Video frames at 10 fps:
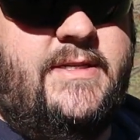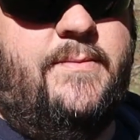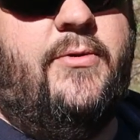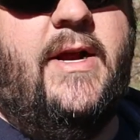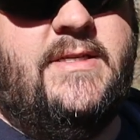is
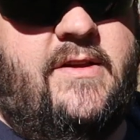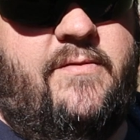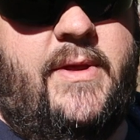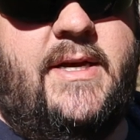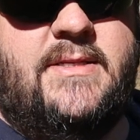
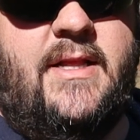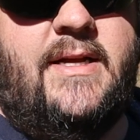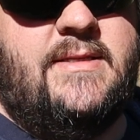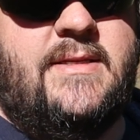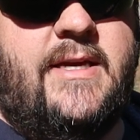impressive because
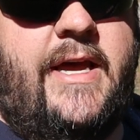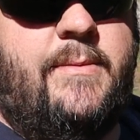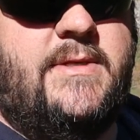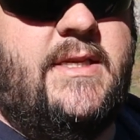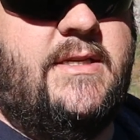lots of
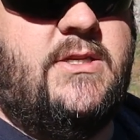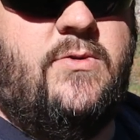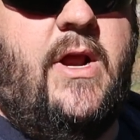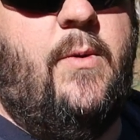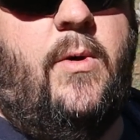times these
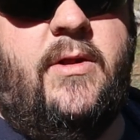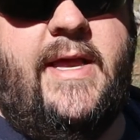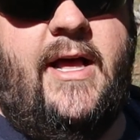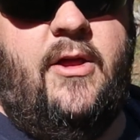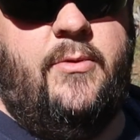straight-walled
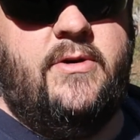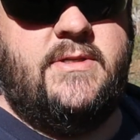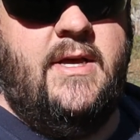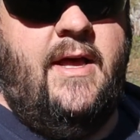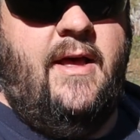
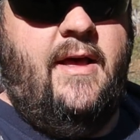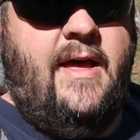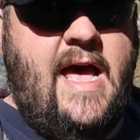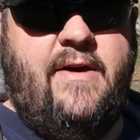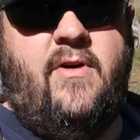calibers
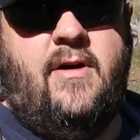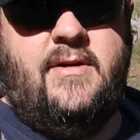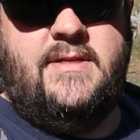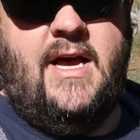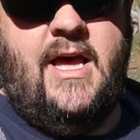have a
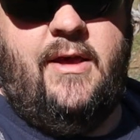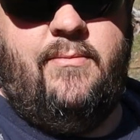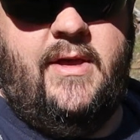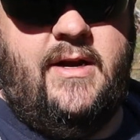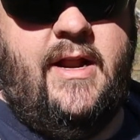hard
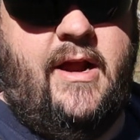time in an